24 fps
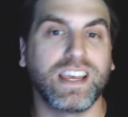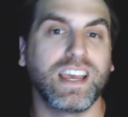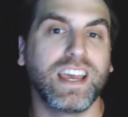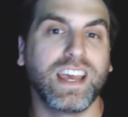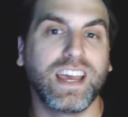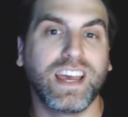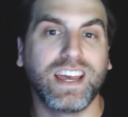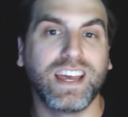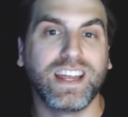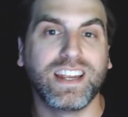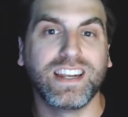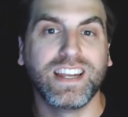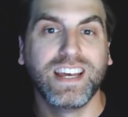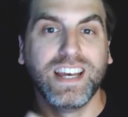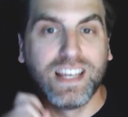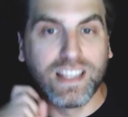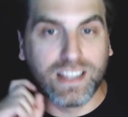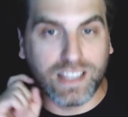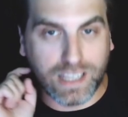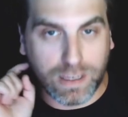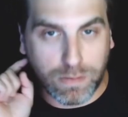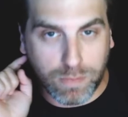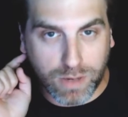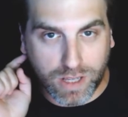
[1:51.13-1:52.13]
and
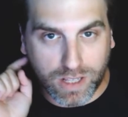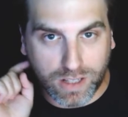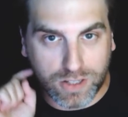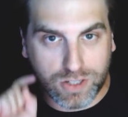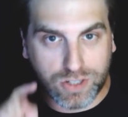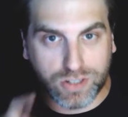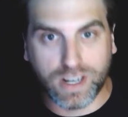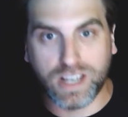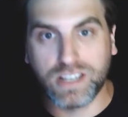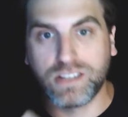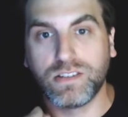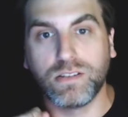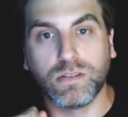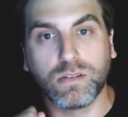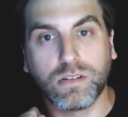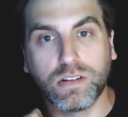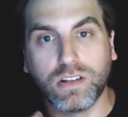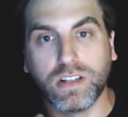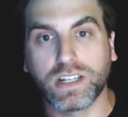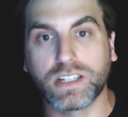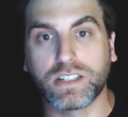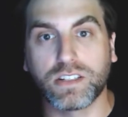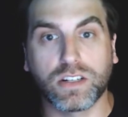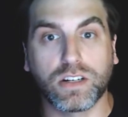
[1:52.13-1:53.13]
the email address, you
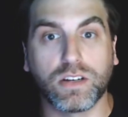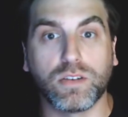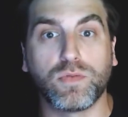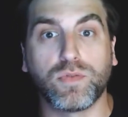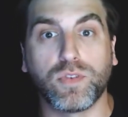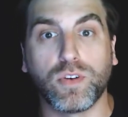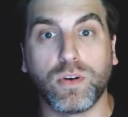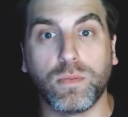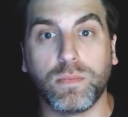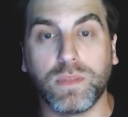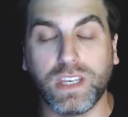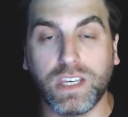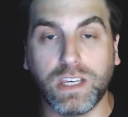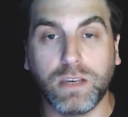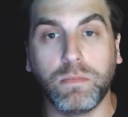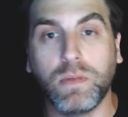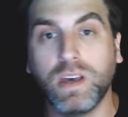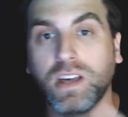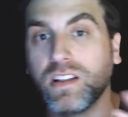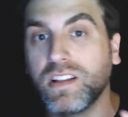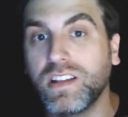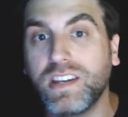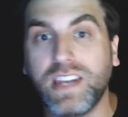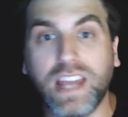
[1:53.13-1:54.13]
click to confirm the
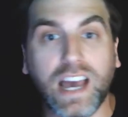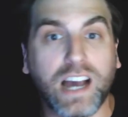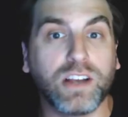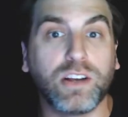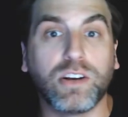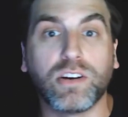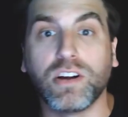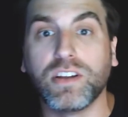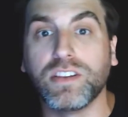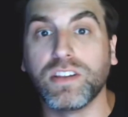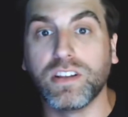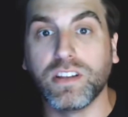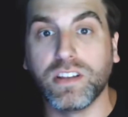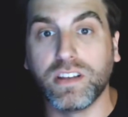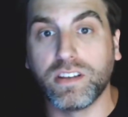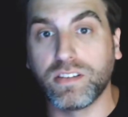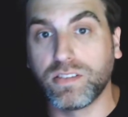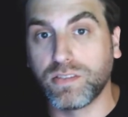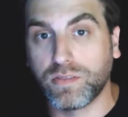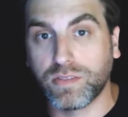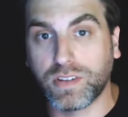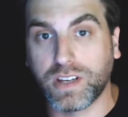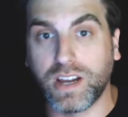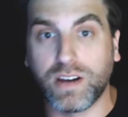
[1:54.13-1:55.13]
email, and now you're on the
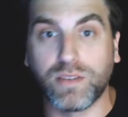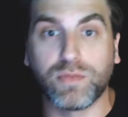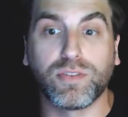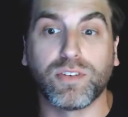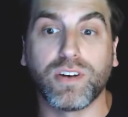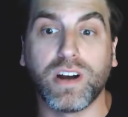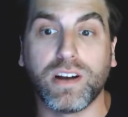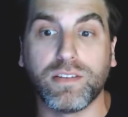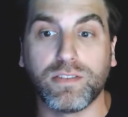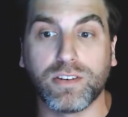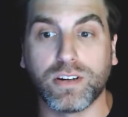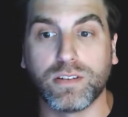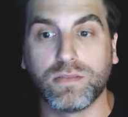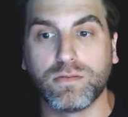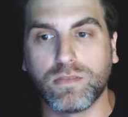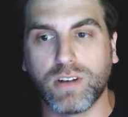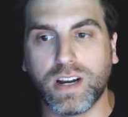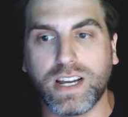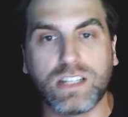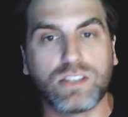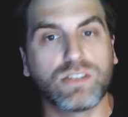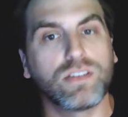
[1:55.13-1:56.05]
list kind of forever, right?